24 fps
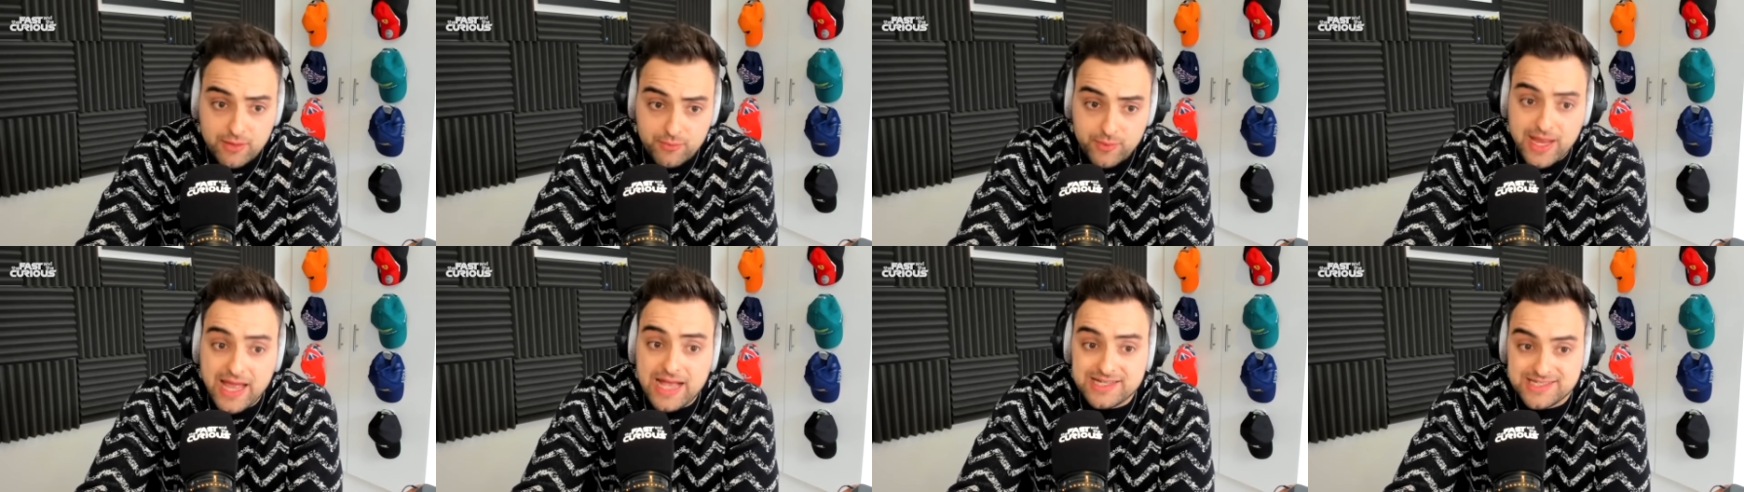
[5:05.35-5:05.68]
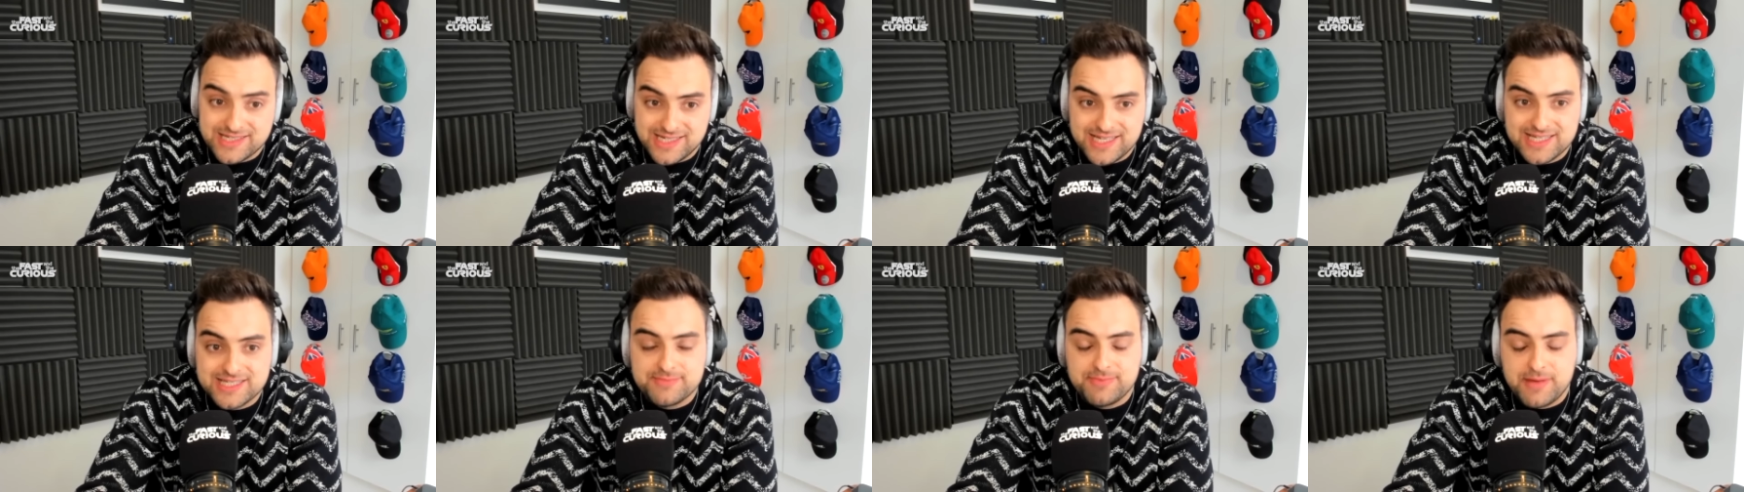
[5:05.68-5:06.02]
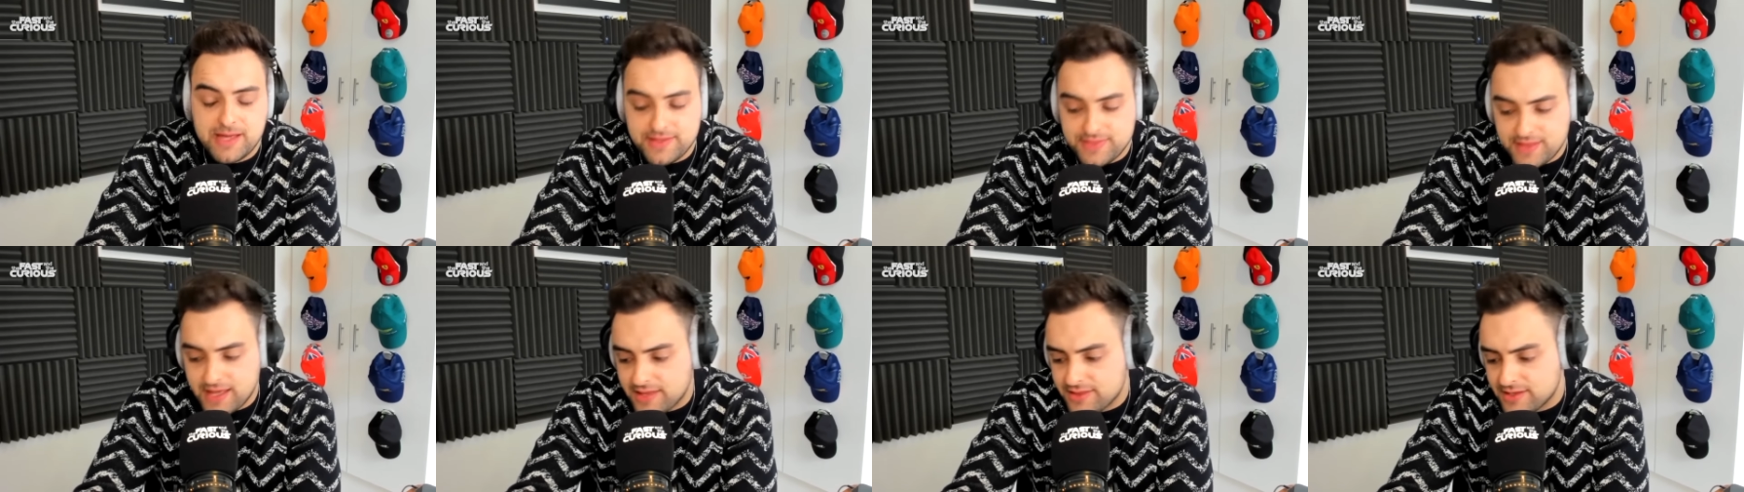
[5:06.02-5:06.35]
We actually
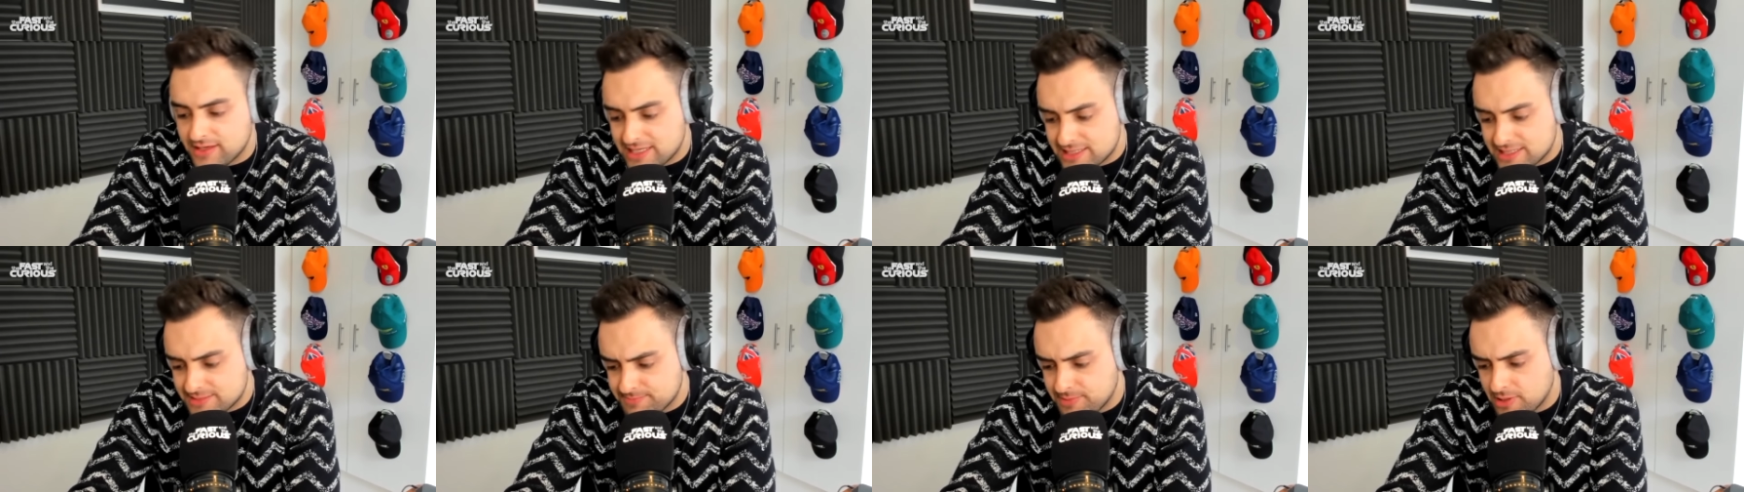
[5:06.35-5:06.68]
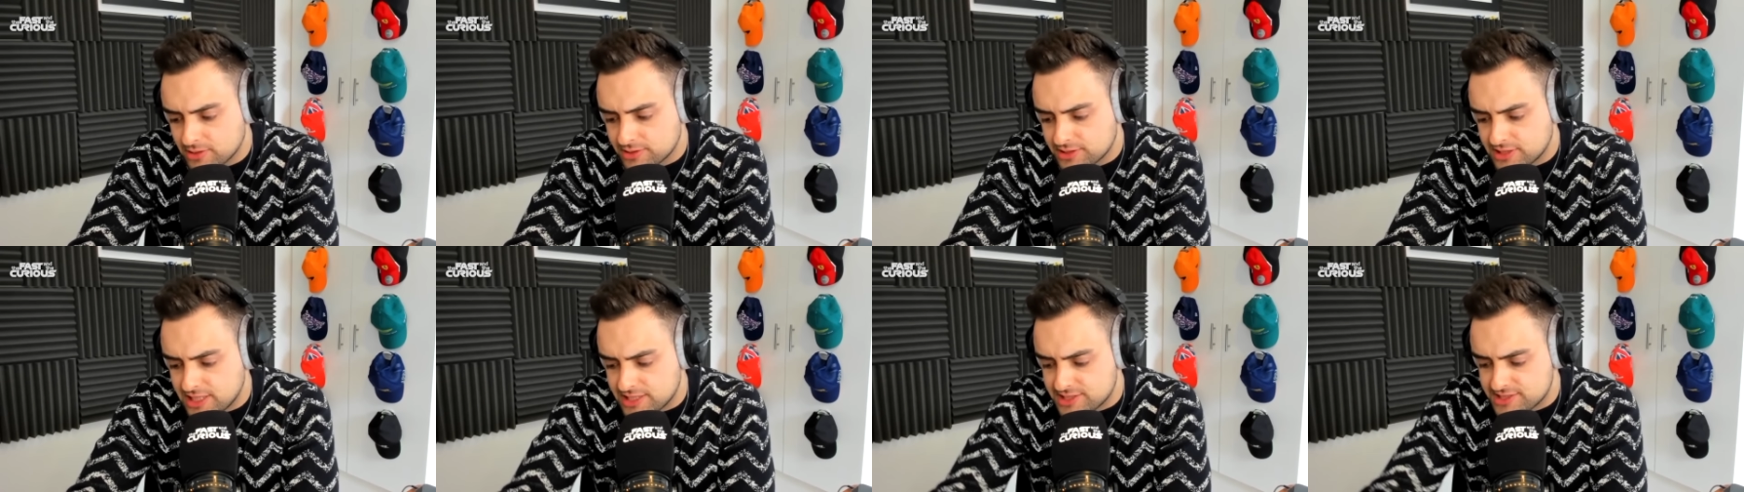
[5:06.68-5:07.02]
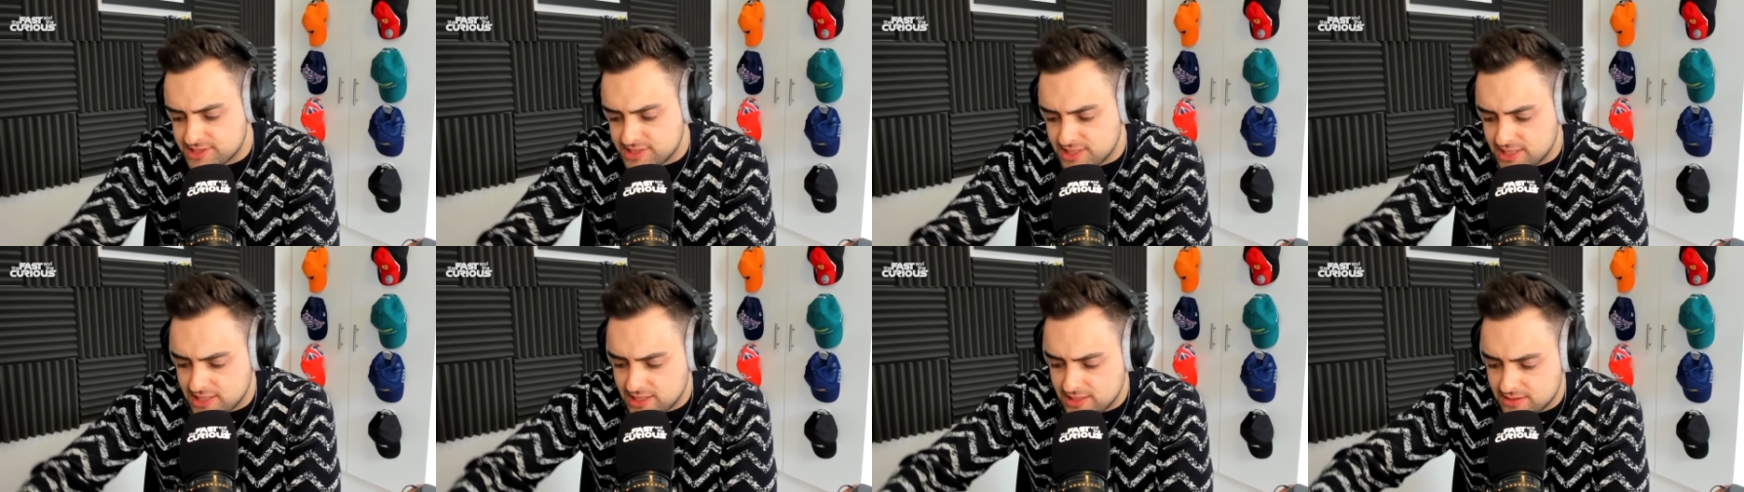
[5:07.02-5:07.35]
explained that on the last podcast,
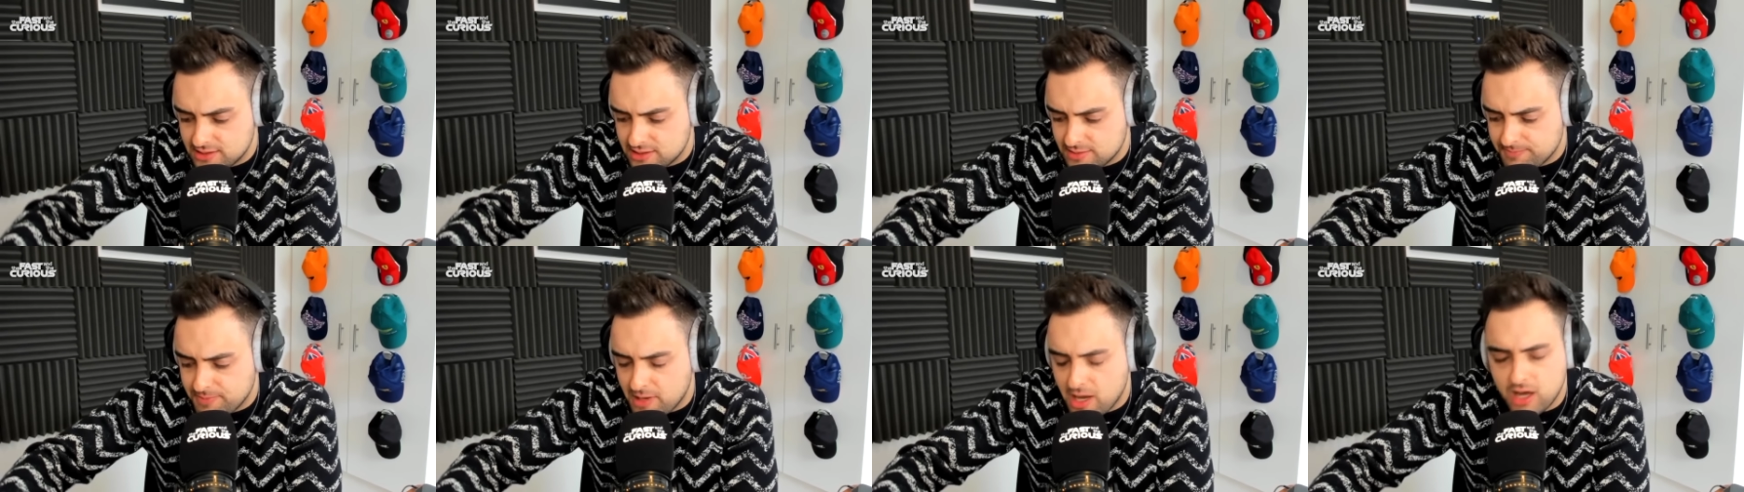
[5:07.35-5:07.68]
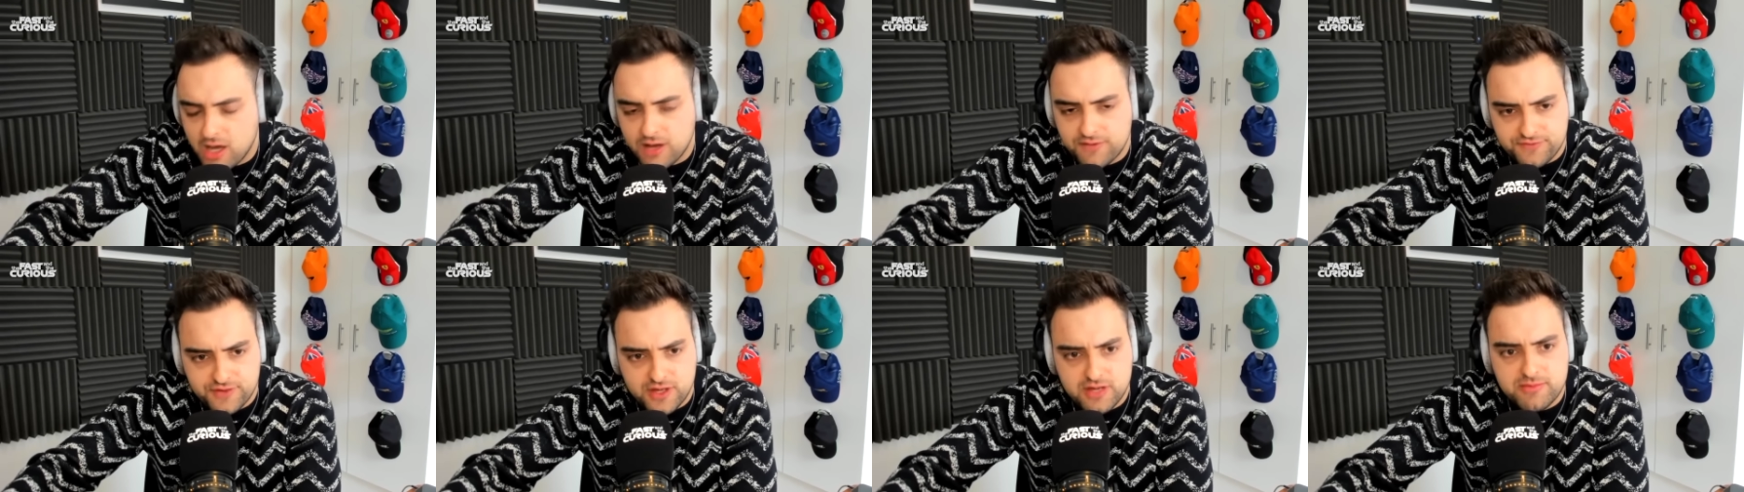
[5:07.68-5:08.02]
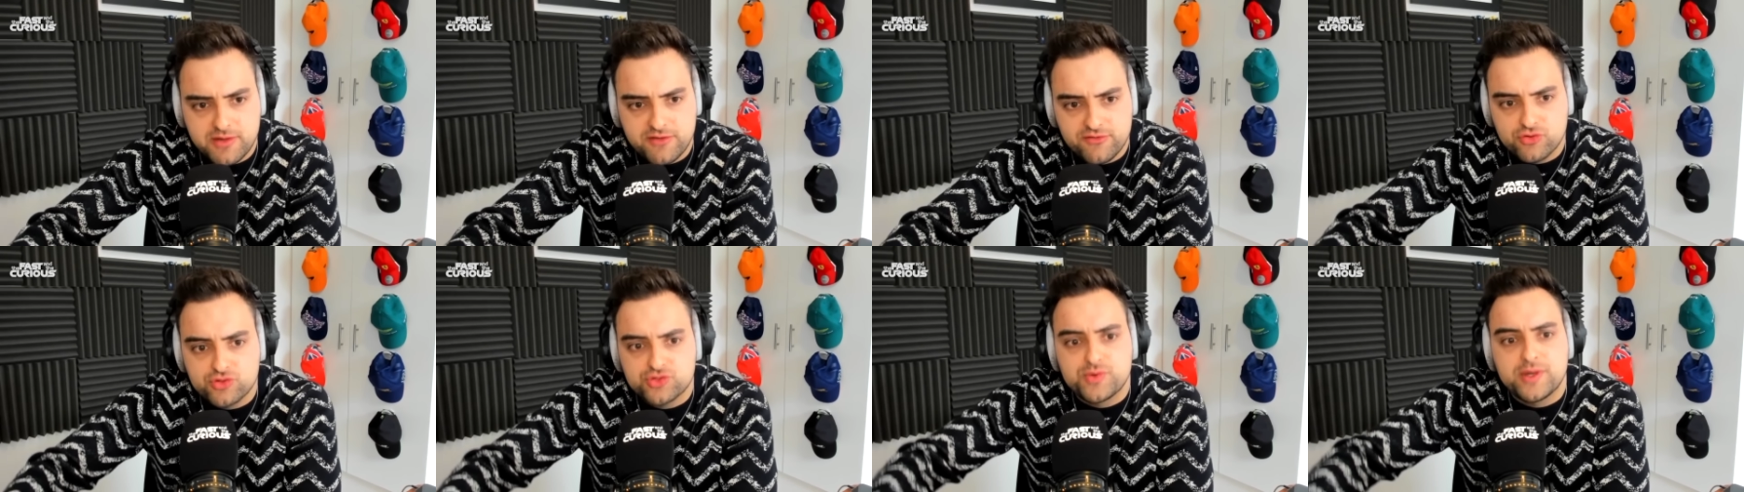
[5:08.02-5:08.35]
the the Parc Ferme
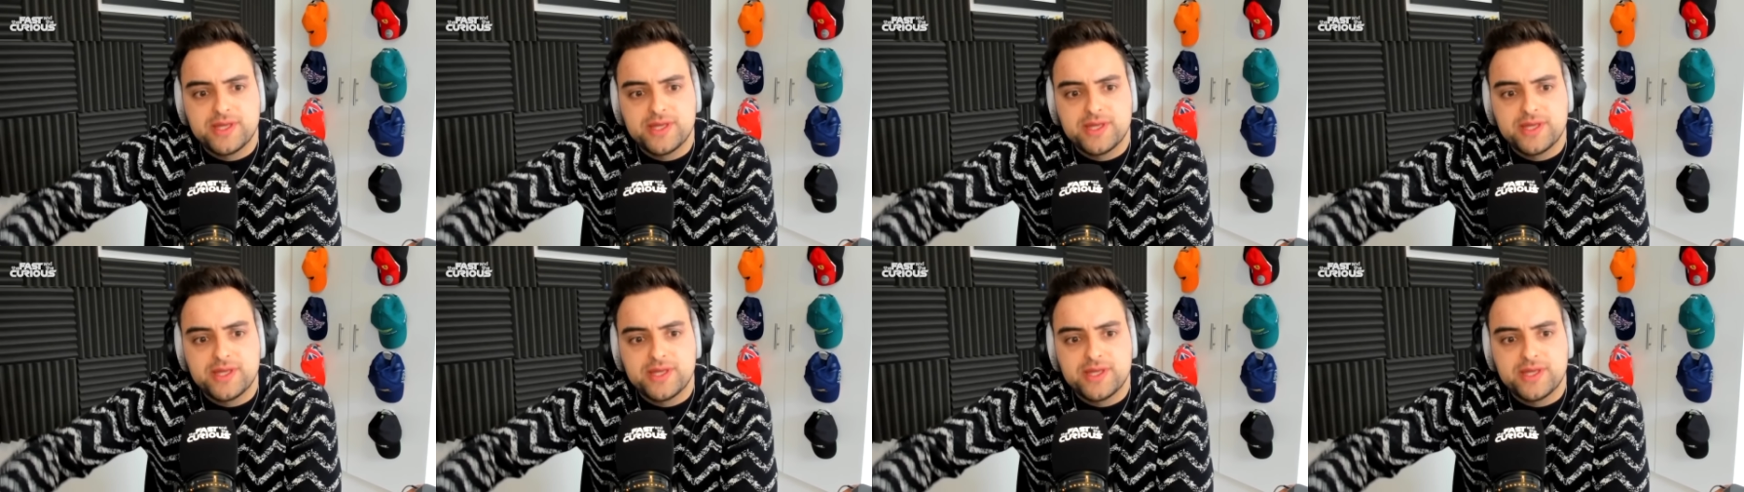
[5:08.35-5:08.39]
rules,